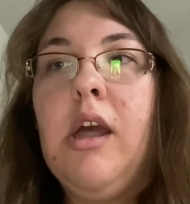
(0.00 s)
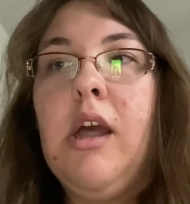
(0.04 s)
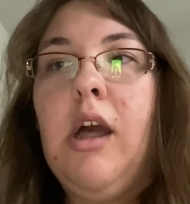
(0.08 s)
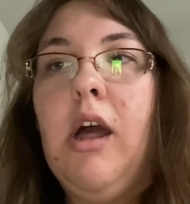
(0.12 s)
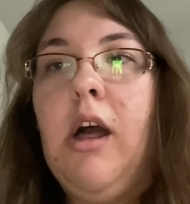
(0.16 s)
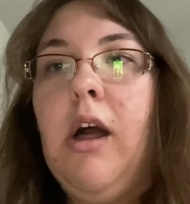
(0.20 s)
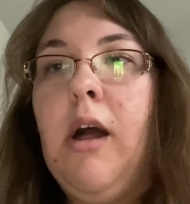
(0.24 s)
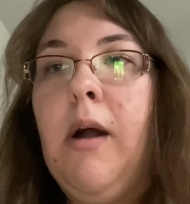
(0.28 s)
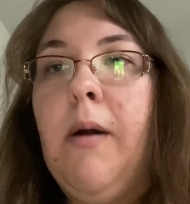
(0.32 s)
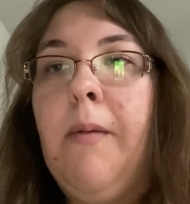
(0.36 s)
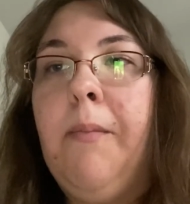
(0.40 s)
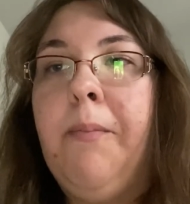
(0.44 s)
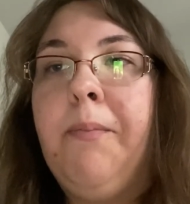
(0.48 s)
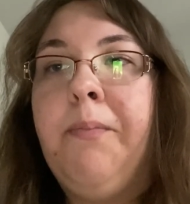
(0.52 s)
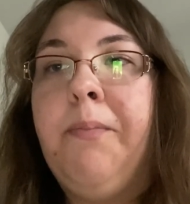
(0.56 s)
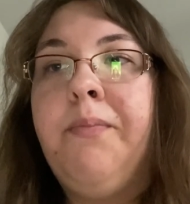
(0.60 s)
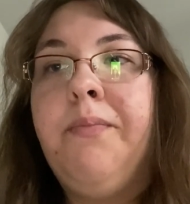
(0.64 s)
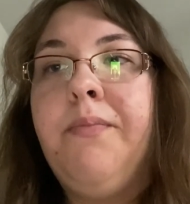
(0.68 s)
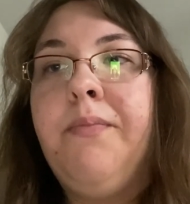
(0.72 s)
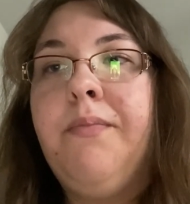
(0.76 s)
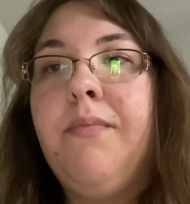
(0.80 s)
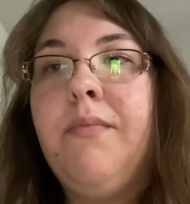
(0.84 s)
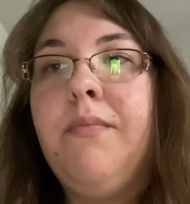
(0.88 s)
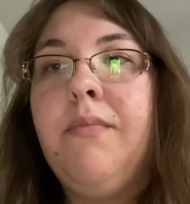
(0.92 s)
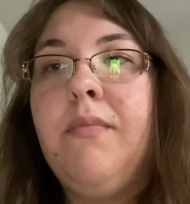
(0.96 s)

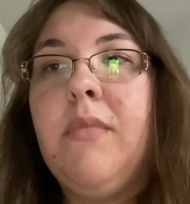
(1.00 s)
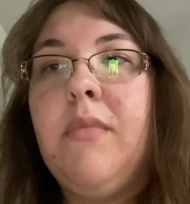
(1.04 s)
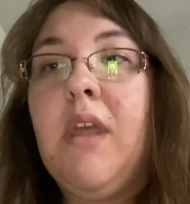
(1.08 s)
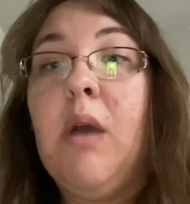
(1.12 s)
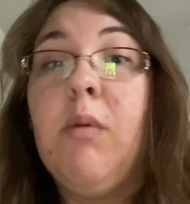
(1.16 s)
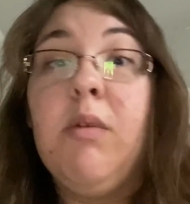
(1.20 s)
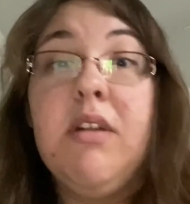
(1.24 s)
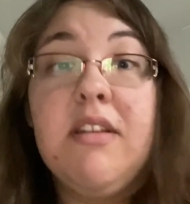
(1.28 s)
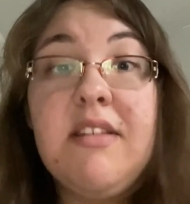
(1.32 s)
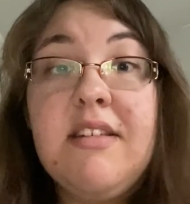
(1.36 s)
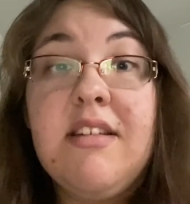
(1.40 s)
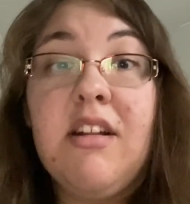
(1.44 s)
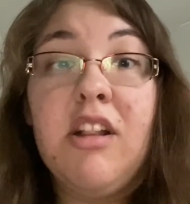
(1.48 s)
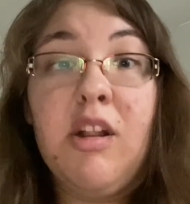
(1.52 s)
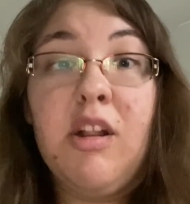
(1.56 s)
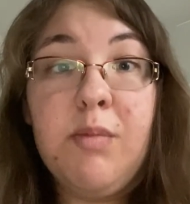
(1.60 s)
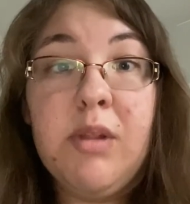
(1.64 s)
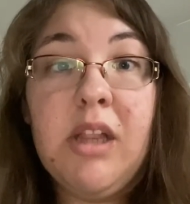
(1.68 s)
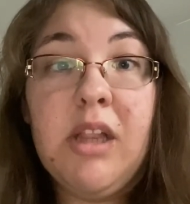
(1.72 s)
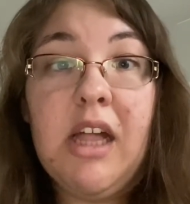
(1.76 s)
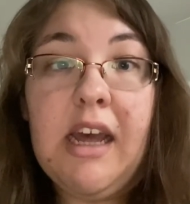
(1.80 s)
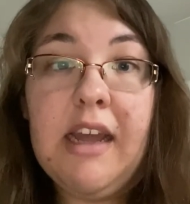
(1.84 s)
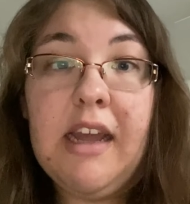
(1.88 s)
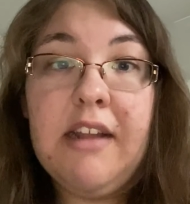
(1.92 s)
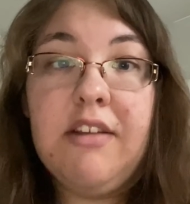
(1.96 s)
that would still
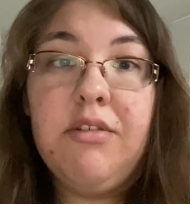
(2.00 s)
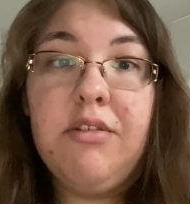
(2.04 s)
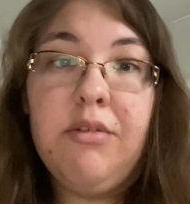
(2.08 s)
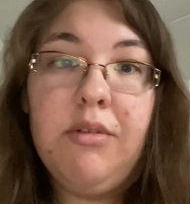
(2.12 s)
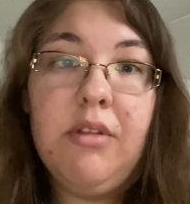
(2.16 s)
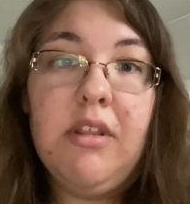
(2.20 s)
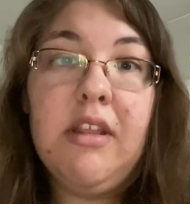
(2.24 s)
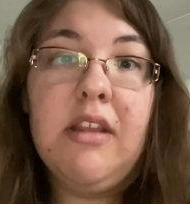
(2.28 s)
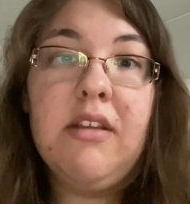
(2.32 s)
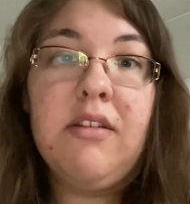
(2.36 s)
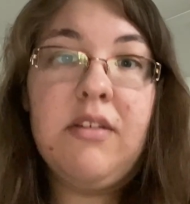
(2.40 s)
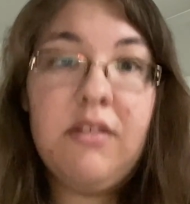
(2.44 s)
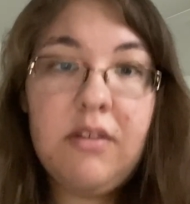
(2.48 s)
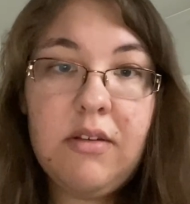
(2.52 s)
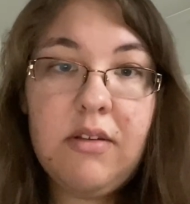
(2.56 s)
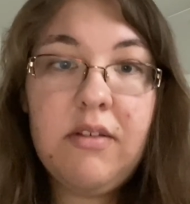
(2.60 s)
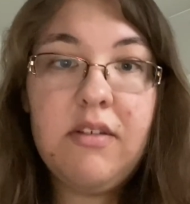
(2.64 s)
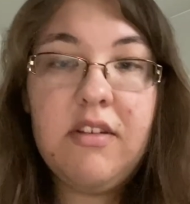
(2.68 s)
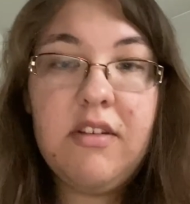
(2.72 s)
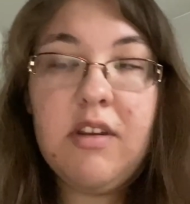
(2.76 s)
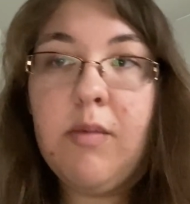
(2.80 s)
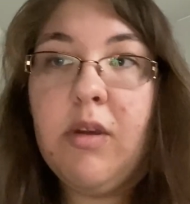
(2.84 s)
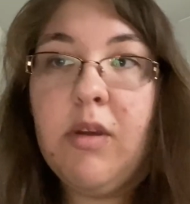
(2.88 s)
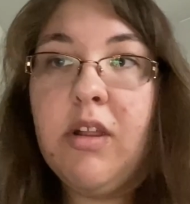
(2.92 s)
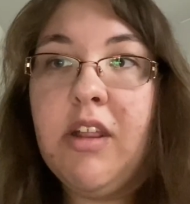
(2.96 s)
apply to this
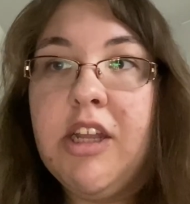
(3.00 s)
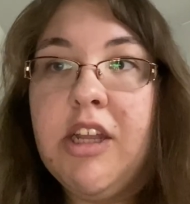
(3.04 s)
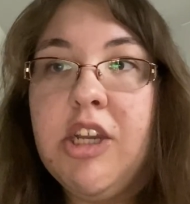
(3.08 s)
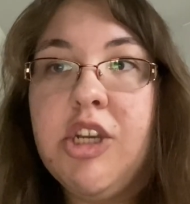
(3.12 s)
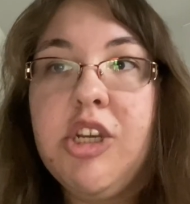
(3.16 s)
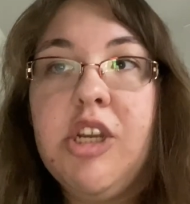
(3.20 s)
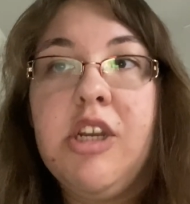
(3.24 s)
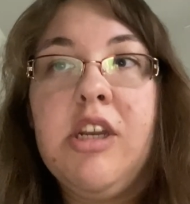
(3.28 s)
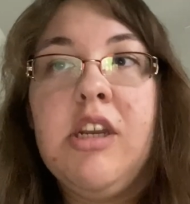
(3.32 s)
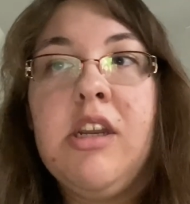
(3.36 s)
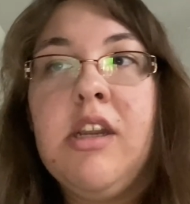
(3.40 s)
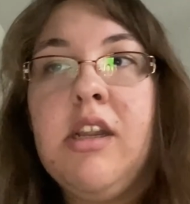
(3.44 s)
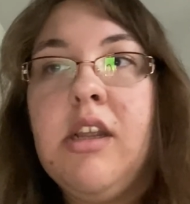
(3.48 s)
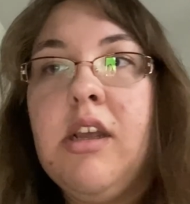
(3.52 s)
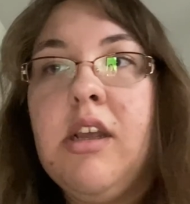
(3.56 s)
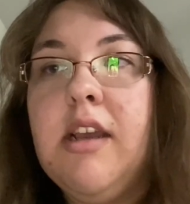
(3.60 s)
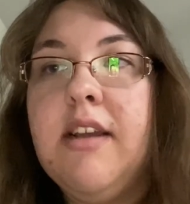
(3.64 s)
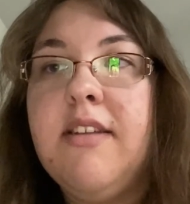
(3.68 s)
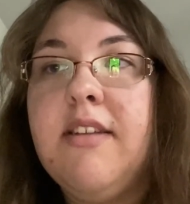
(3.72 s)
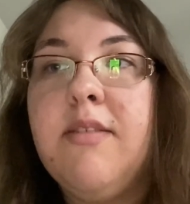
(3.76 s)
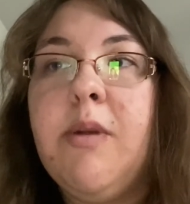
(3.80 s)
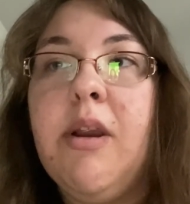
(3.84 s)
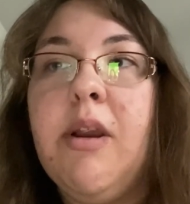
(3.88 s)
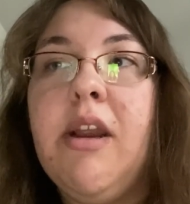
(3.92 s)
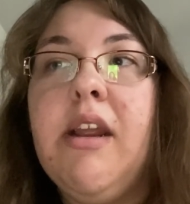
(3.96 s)
simulation
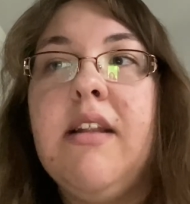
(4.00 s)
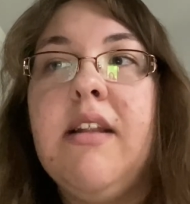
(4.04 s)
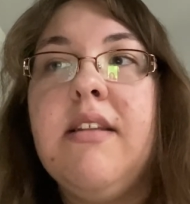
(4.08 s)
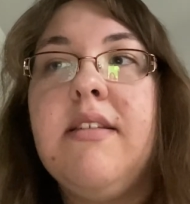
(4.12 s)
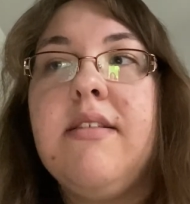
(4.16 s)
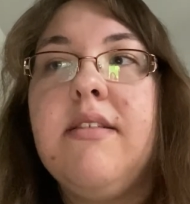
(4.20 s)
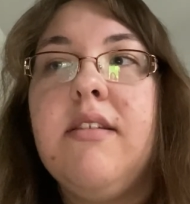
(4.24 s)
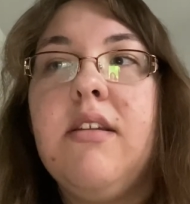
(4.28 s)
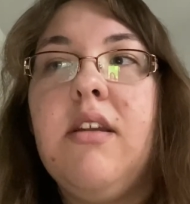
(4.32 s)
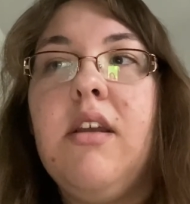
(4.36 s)
experience.